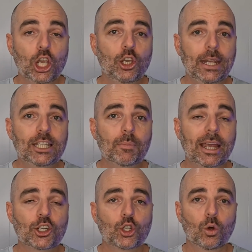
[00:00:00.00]
you need to
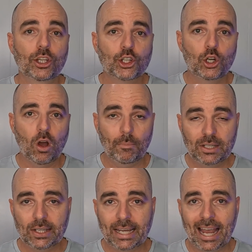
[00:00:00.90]
make sure that you're not
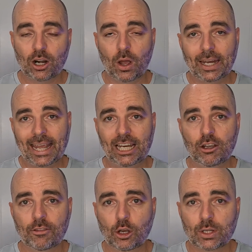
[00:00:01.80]
missing out on any
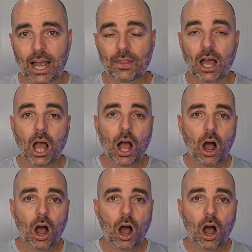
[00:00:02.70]
of those other